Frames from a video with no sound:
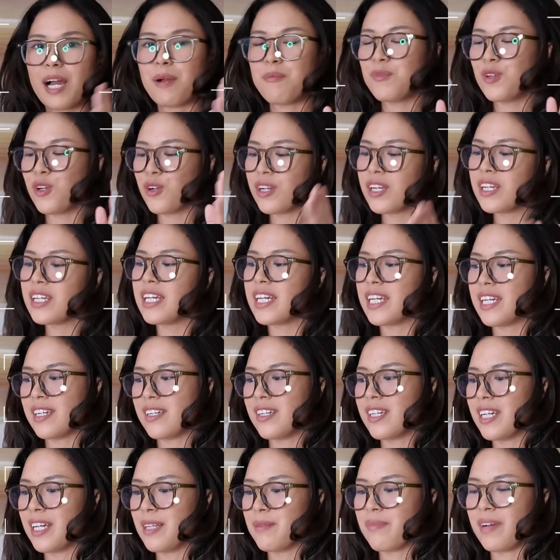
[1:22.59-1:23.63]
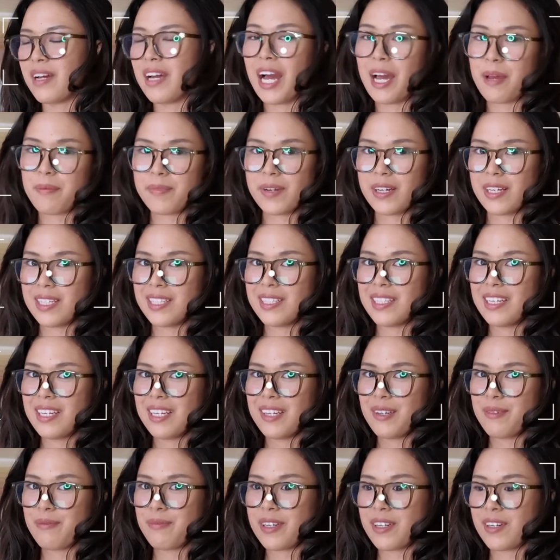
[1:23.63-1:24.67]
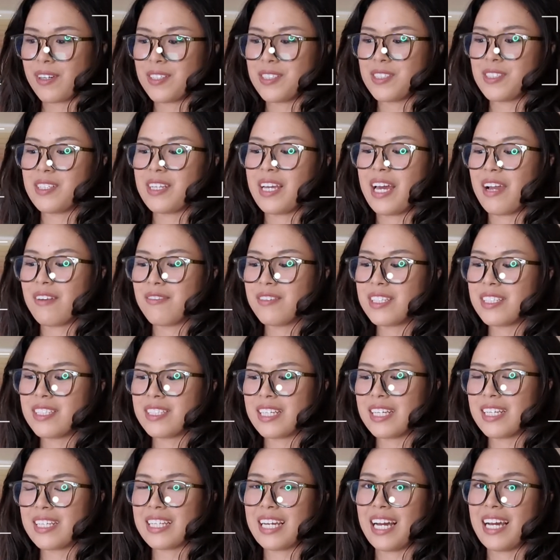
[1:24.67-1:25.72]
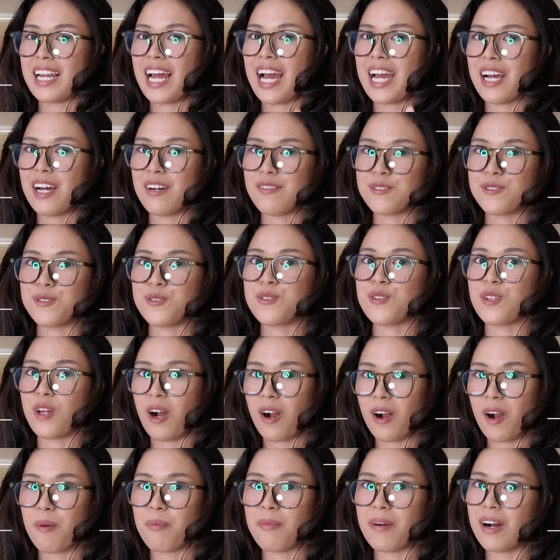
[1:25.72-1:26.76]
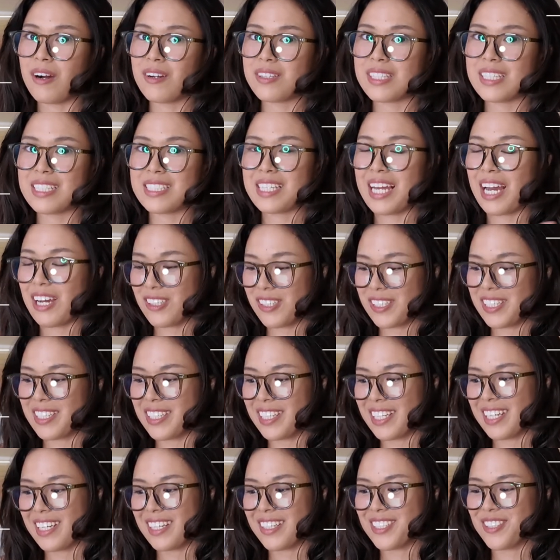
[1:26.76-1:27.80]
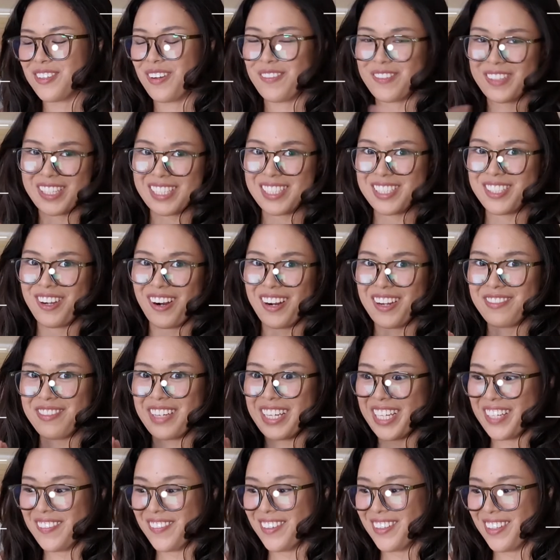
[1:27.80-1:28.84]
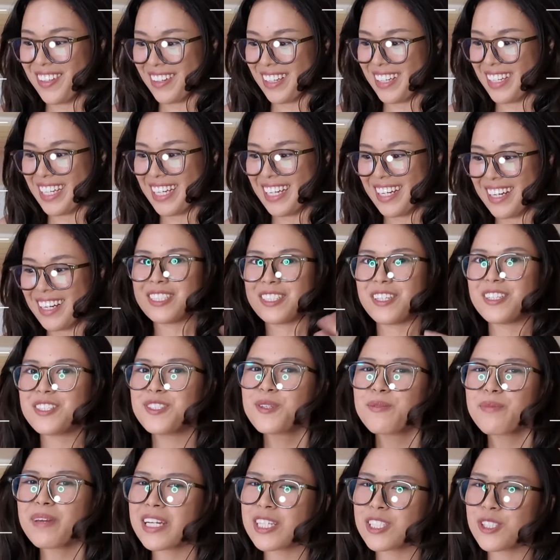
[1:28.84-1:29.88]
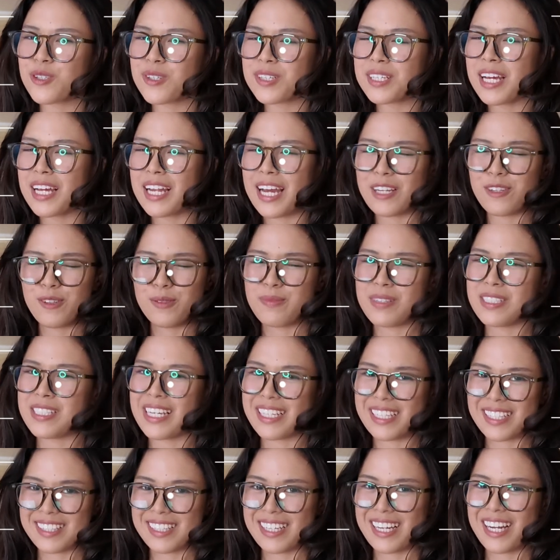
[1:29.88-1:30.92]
I'm looking here in my iPad because everything that I have to talk about is actually in here. So I'm really sorry if I keep on looking here, just to make sure that I don't miss anything